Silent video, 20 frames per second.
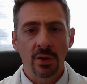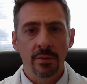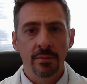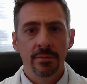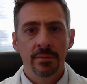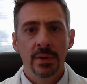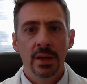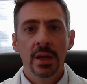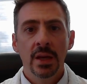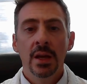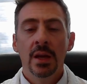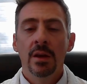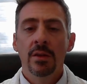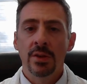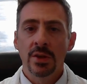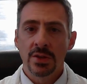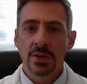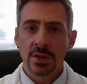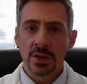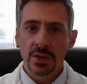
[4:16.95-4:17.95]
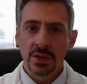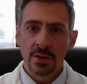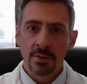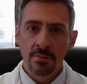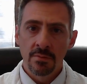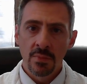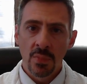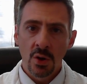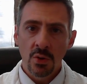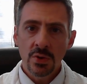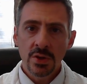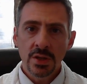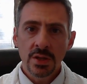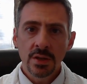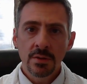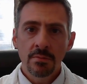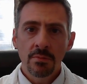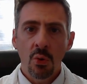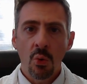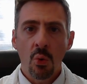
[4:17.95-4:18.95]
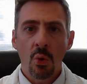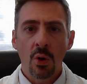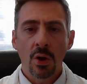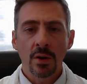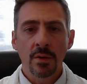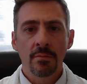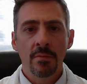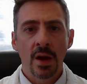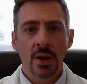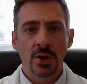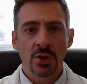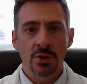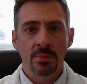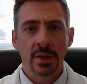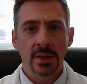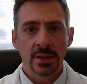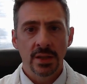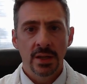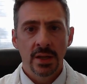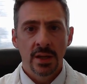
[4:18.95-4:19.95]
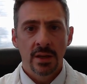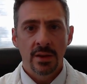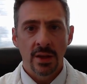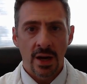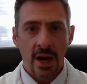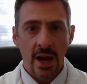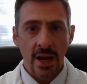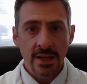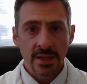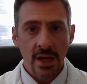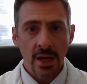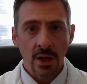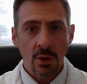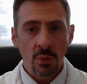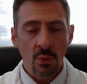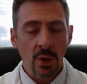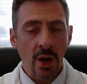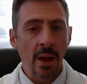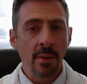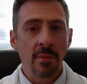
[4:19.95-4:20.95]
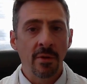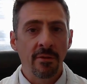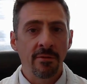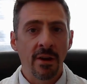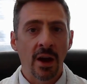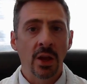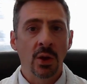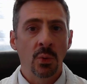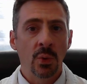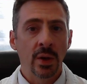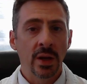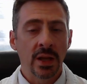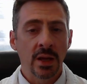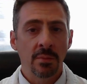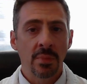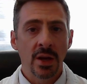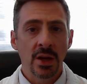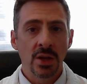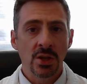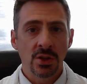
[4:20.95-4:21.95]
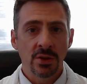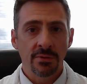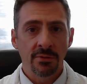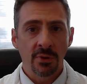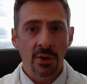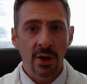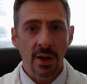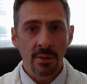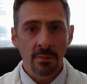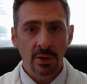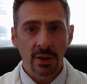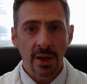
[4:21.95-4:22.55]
This is the most important measurement that I take when I am evaluating a patient for implants,